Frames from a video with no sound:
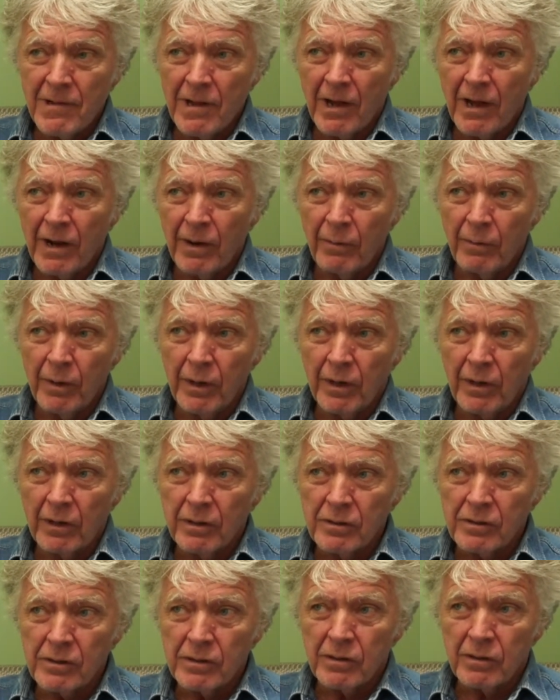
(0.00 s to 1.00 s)
I
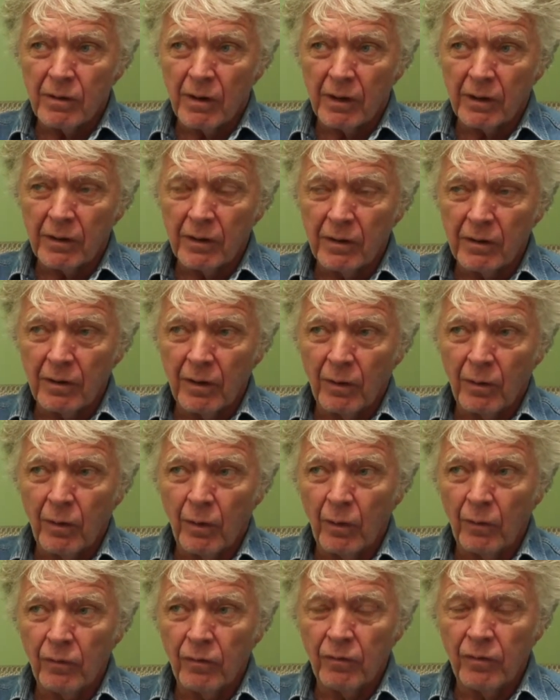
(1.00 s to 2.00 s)
reconstructed the
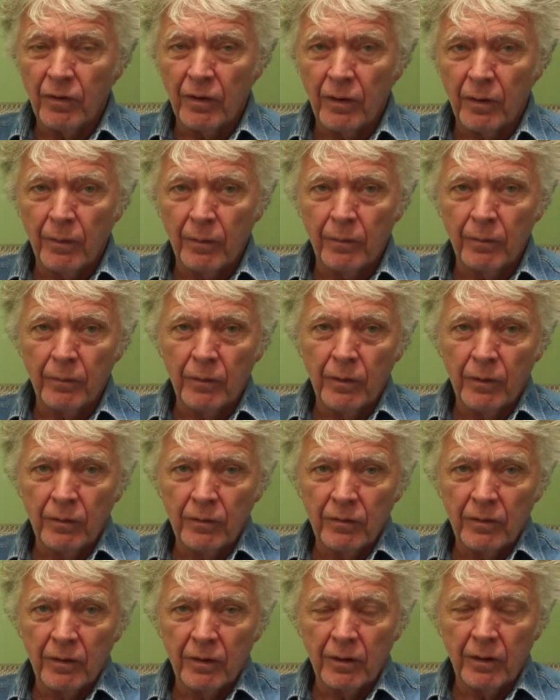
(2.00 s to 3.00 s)
whole film
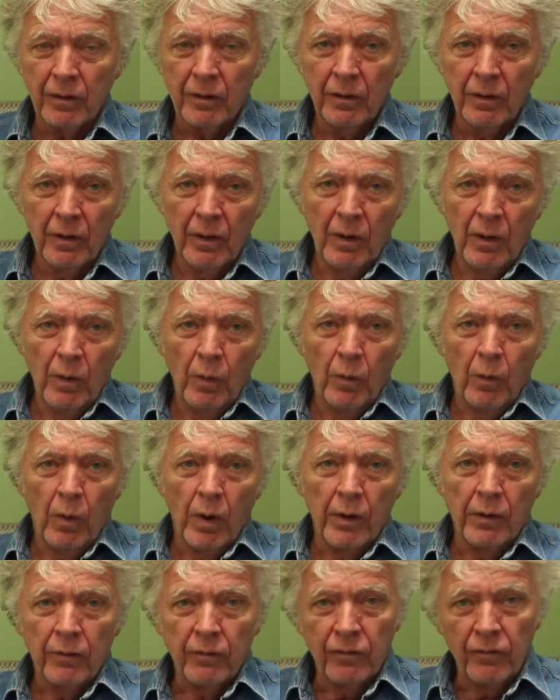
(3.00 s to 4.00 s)
using
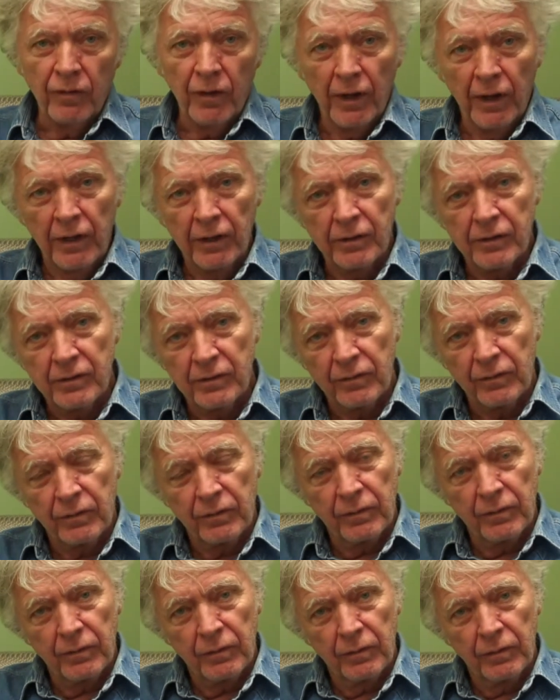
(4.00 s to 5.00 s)
one face,
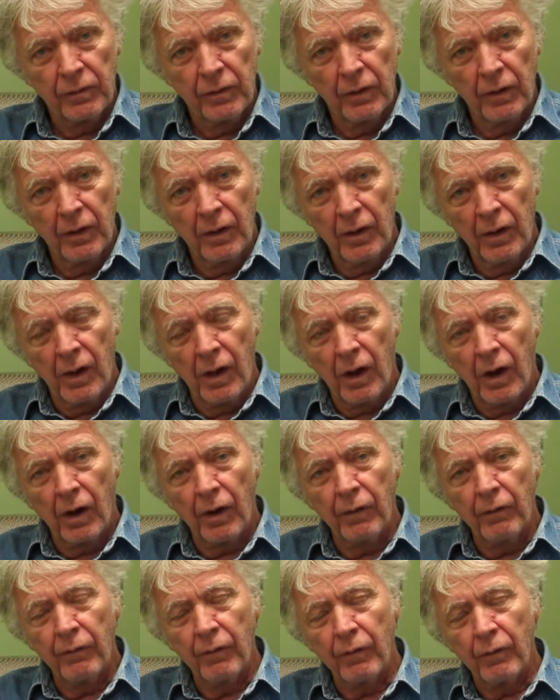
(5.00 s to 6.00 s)

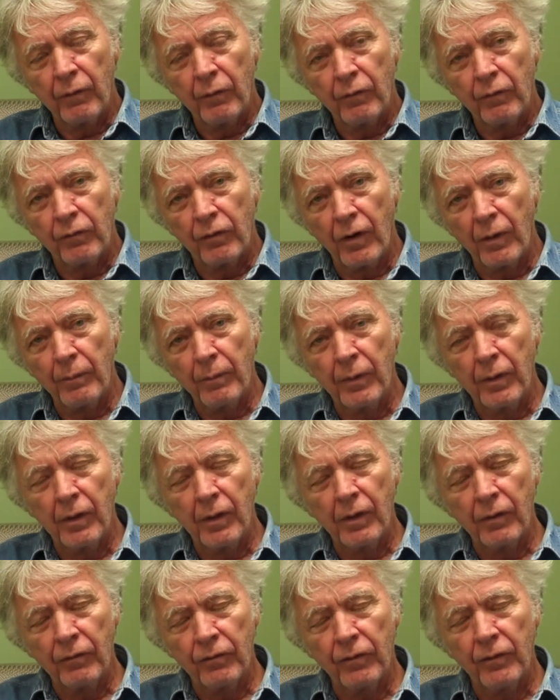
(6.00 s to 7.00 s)
or from
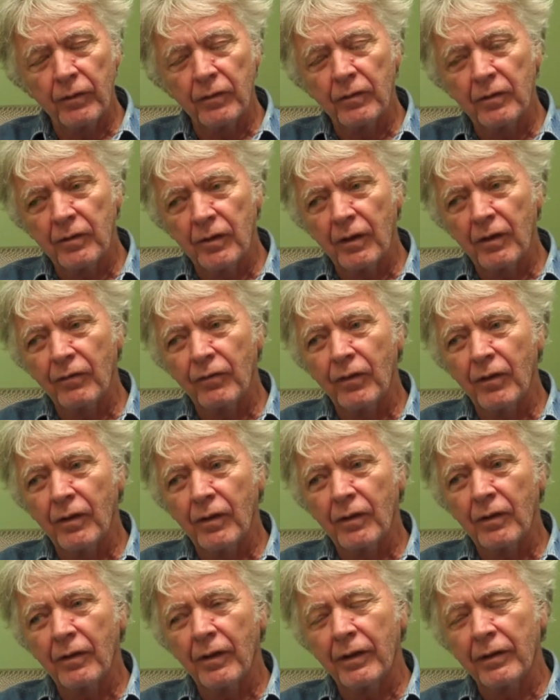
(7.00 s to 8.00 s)
if
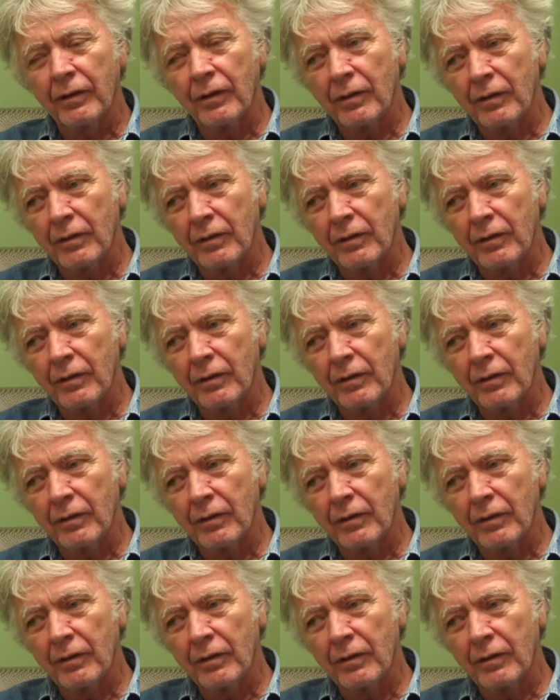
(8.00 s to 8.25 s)
like the